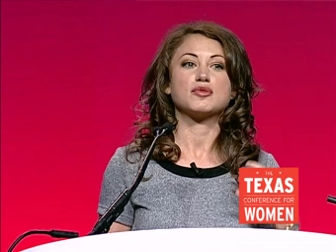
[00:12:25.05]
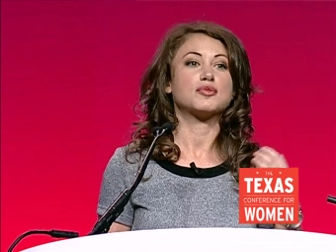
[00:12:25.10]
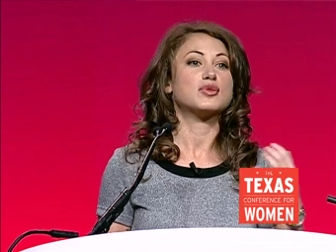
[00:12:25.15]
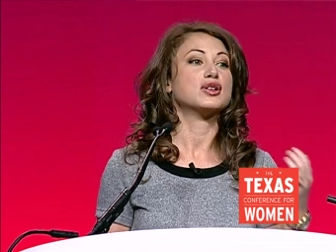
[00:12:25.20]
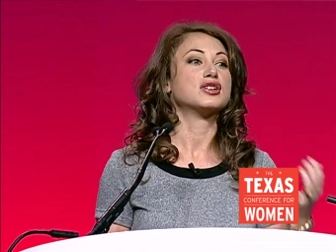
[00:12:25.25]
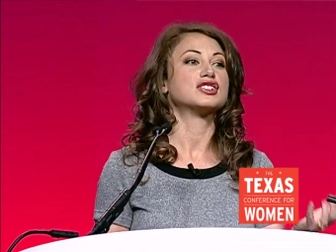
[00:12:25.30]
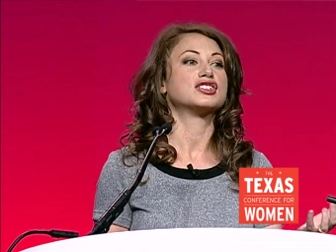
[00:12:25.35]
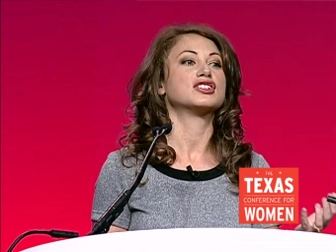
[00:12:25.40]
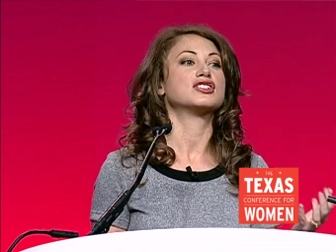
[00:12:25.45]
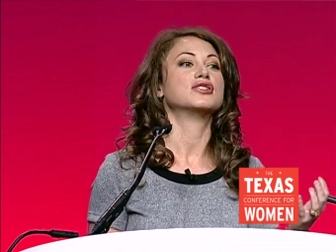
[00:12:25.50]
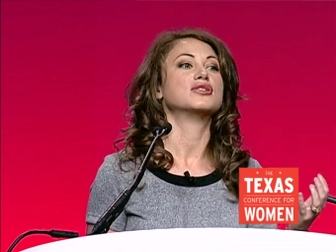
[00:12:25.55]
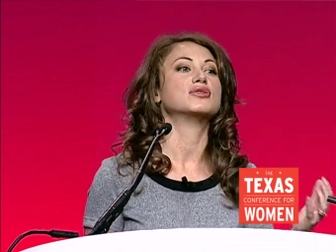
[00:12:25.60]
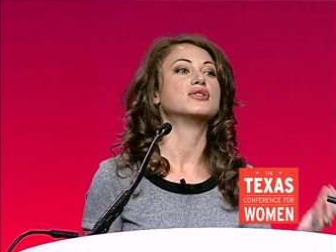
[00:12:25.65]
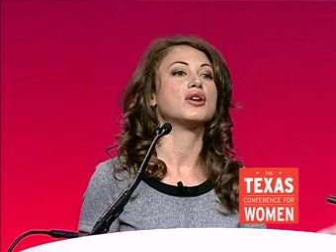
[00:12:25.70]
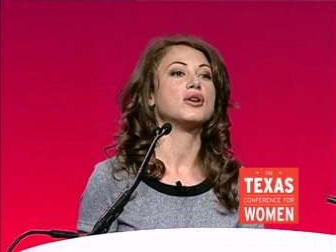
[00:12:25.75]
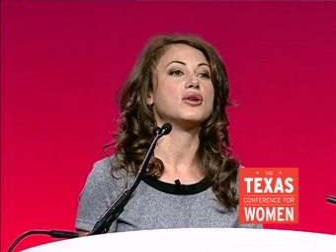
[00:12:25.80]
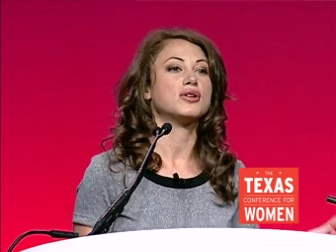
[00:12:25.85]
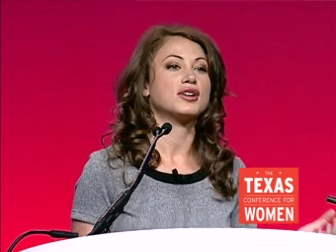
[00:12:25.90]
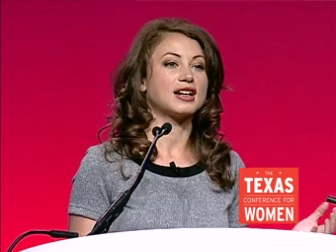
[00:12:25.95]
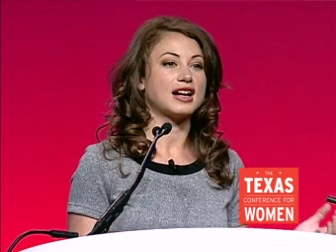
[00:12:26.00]
person you
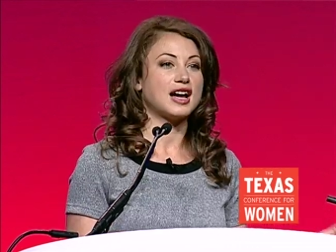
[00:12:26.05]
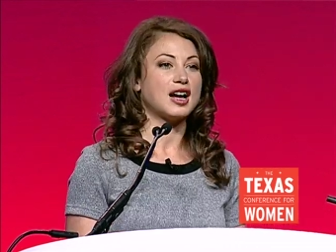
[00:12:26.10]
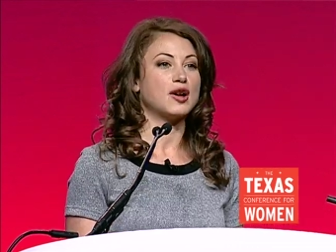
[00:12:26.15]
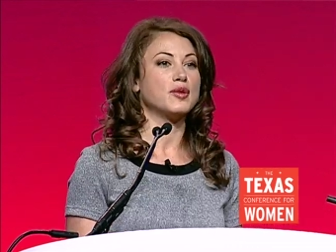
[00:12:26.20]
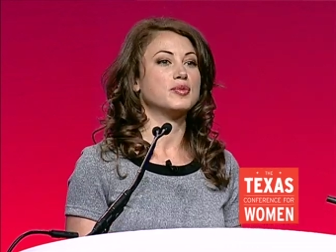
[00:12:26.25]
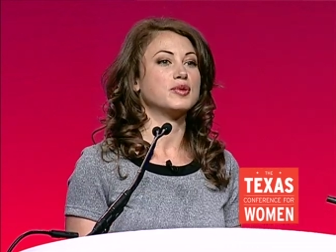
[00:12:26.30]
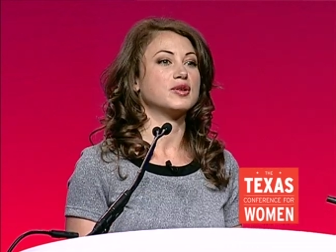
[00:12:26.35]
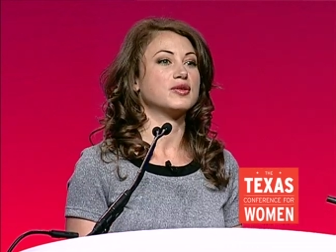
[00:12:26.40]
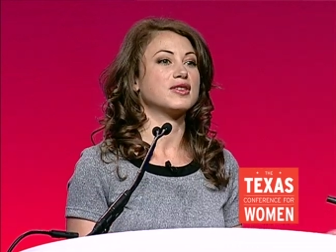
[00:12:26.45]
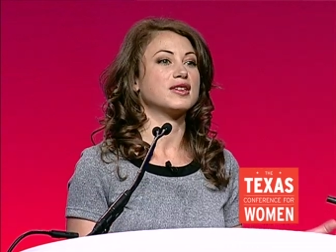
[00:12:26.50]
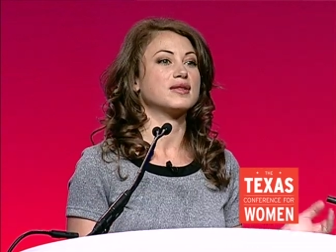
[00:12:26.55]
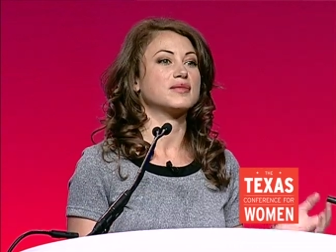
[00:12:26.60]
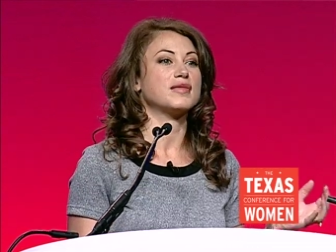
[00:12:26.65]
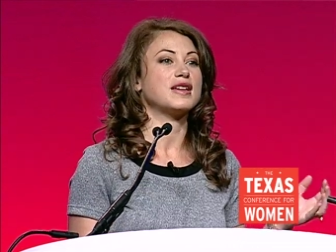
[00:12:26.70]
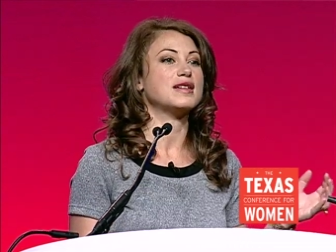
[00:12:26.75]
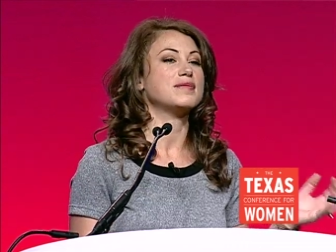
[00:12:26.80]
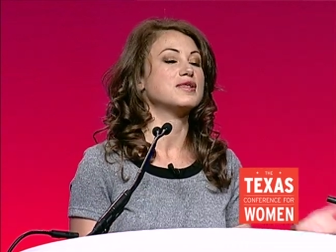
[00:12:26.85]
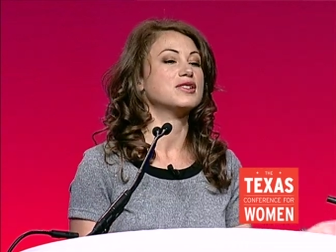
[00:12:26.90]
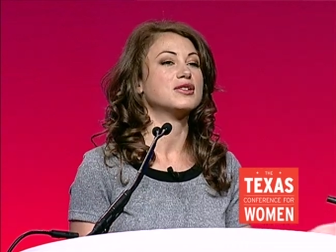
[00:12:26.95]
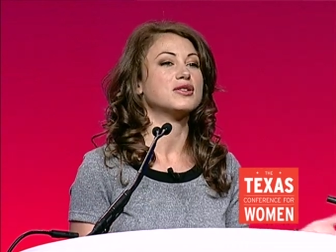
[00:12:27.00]
know could help you, that
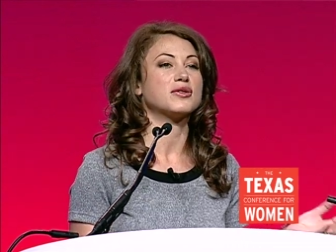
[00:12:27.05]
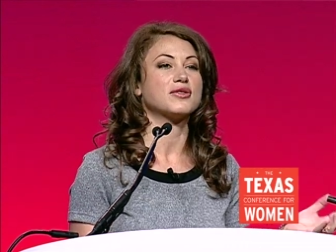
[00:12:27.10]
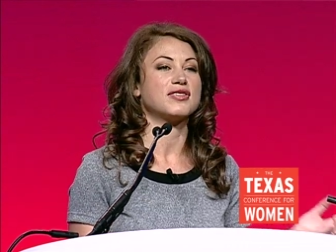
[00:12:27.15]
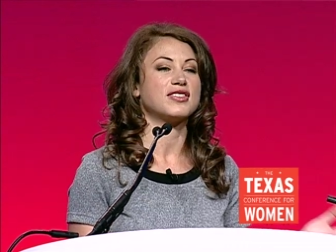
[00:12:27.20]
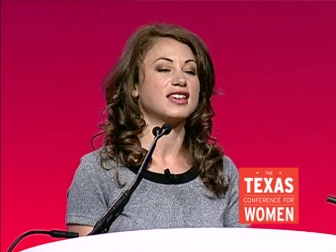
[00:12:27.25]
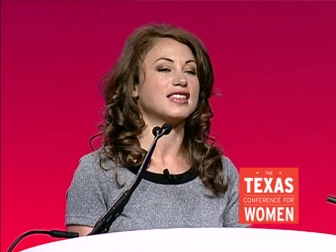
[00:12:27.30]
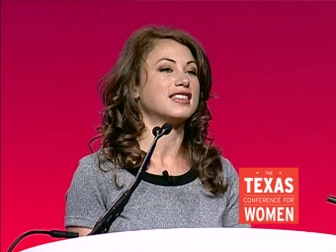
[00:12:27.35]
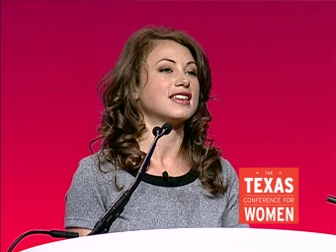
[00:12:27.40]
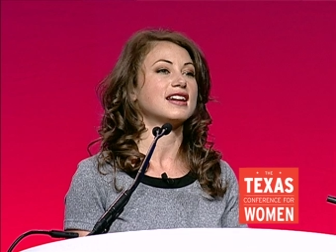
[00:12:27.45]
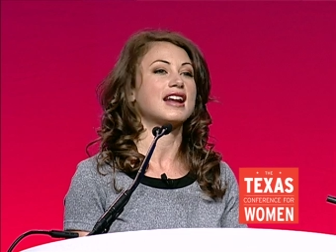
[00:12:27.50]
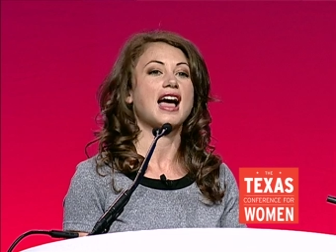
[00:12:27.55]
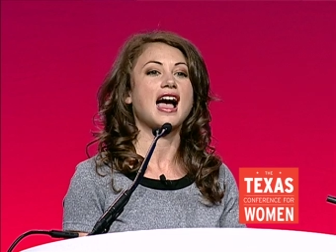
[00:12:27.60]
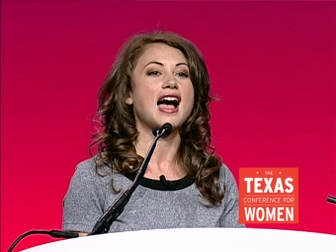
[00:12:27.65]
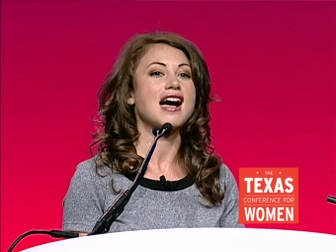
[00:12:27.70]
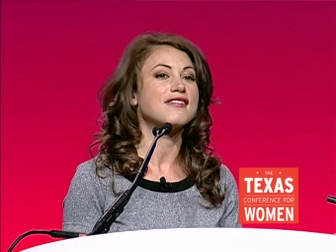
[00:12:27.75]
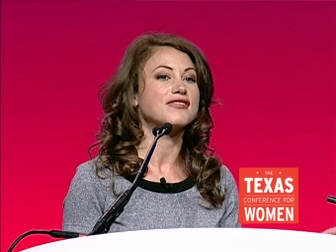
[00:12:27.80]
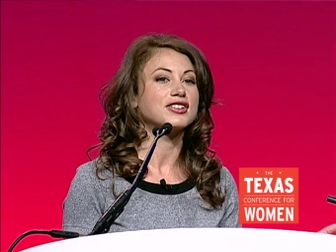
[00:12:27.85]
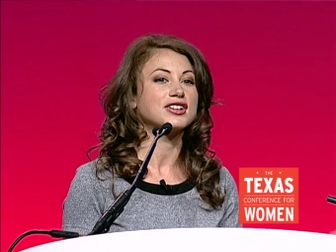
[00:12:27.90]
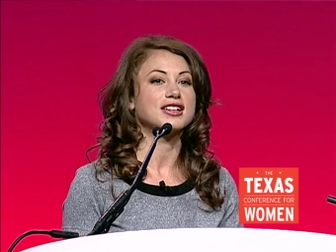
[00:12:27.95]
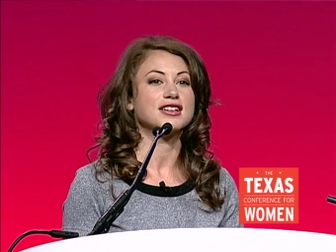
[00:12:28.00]
maybe you don't think they'd
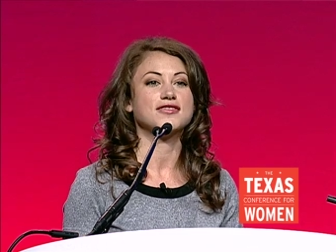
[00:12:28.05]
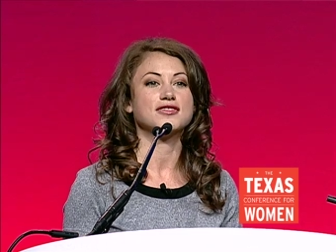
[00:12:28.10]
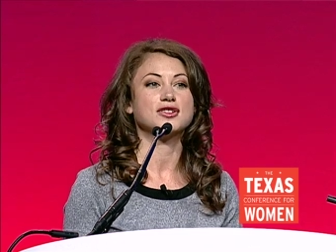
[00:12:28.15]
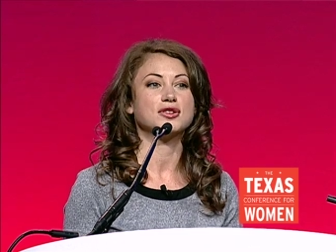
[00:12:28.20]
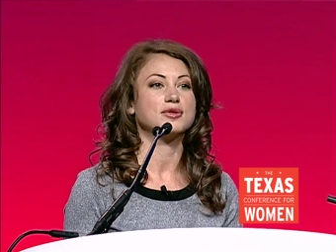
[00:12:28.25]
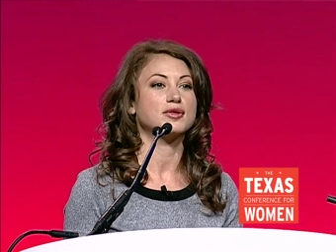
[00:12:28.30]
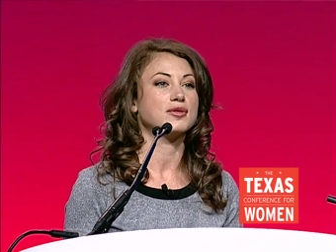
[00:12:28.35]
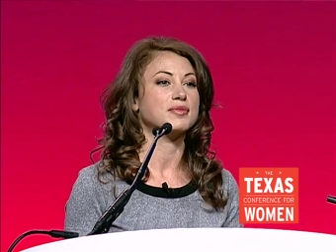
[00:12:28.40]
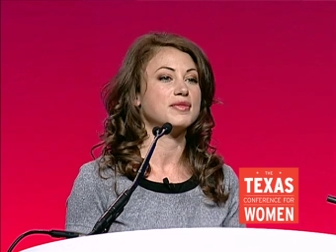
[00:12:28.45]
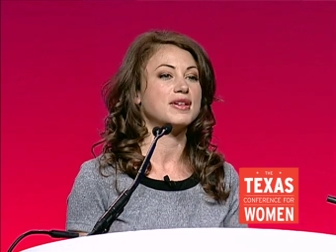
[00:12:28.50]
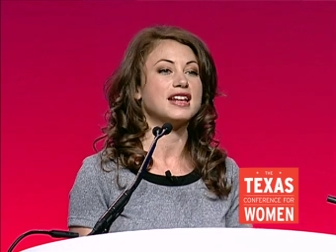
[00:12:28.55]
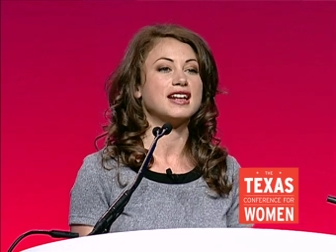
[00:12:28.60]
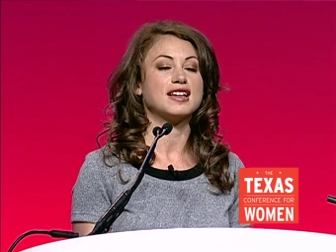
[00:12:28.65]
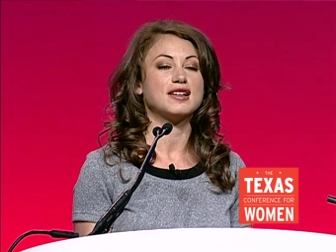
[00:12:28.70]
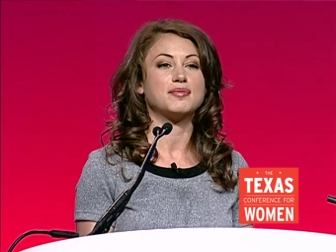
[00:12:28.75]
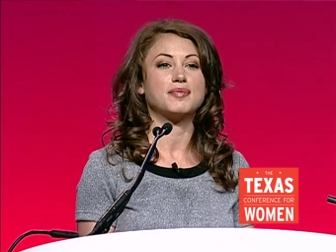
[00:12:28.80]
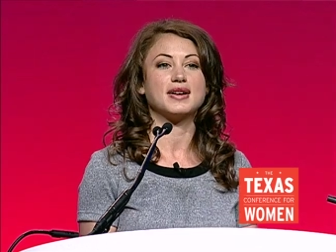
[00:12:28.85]
ever give you a minute,